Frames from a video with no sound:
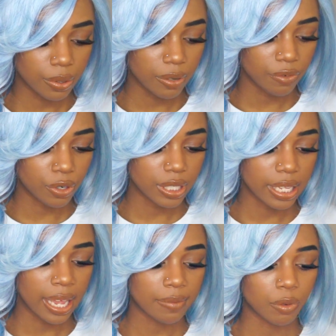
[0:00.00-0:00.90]
of course they
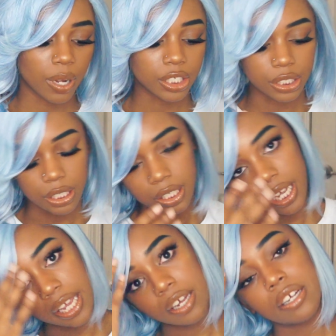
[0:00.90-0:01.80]
have the washing and
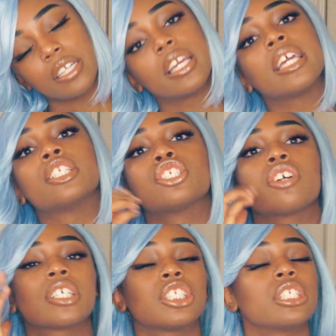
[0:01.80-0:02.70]
care and
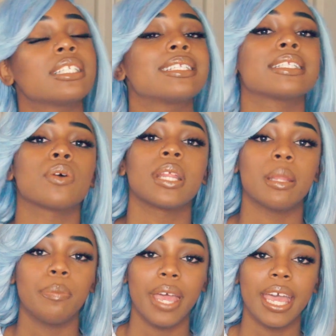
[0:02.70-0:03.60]
instructions on the
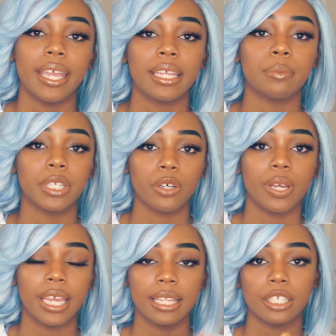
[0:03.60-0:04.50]
back, and I'm going to go
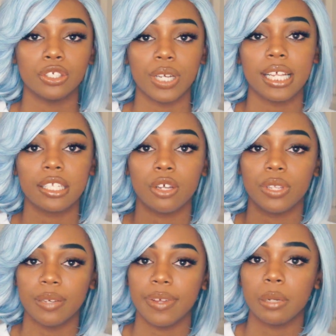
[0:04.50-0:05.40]
ahead and let you guys know
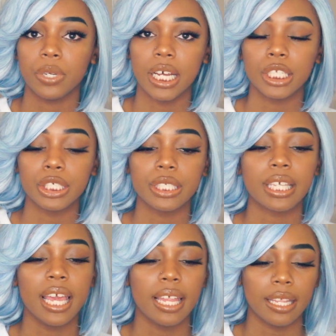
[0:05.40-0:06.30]
the available colors
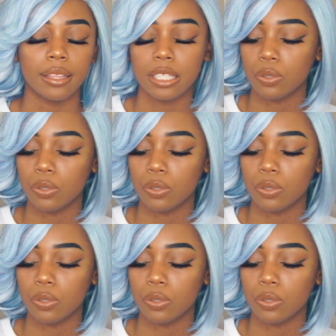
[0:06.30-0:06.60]
that this